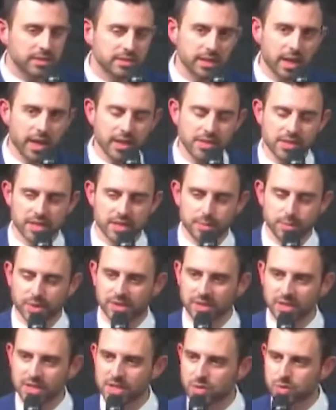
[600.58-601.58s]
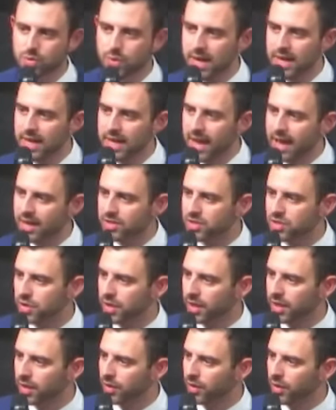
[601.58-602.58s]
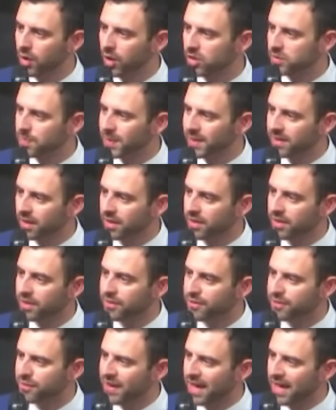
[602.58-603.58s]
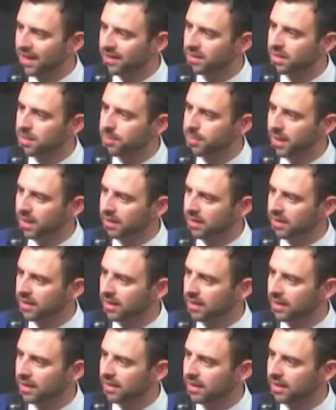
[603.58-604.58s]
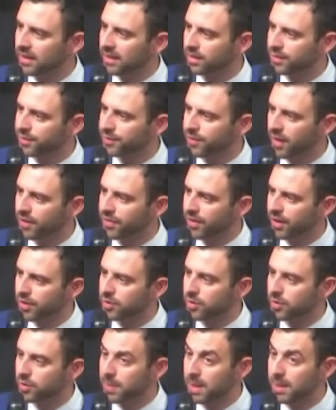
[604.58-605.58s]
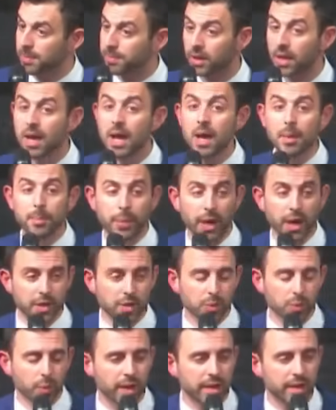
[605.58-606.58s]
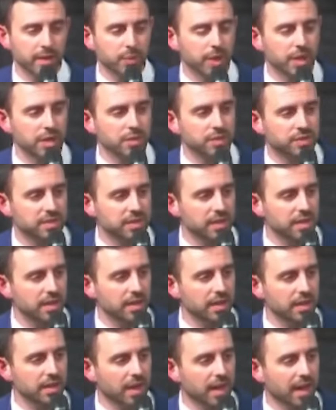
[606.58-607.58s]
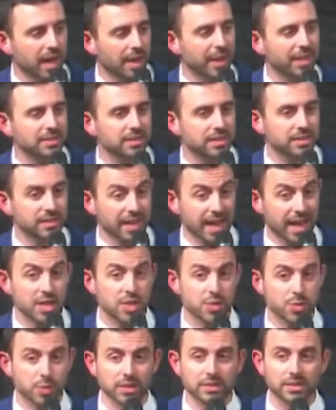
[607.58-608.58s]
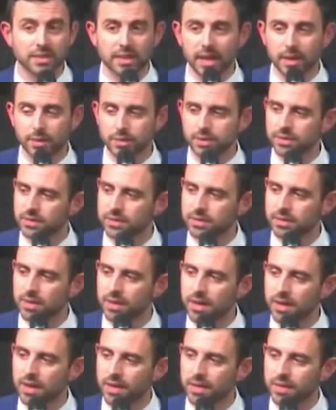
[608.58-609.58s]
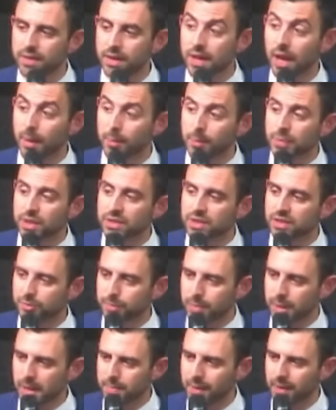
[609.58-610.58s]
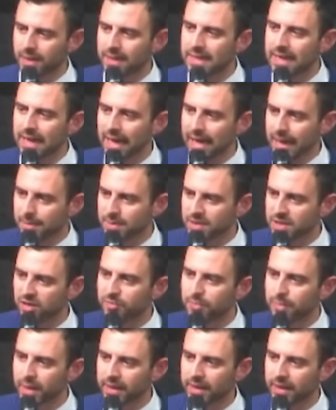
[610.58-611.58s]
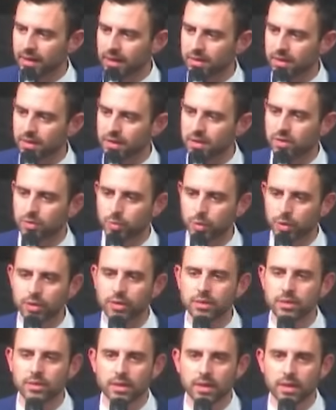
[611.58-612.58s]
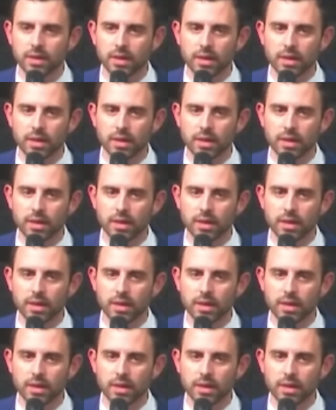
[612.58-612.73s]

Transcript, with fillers: saying that it was an Israeli airstrike on the hospital that flattened the building and killed 500 people. By the way, when you see Hamas's casualty counts, the numbers of people it claims have been killed in this war,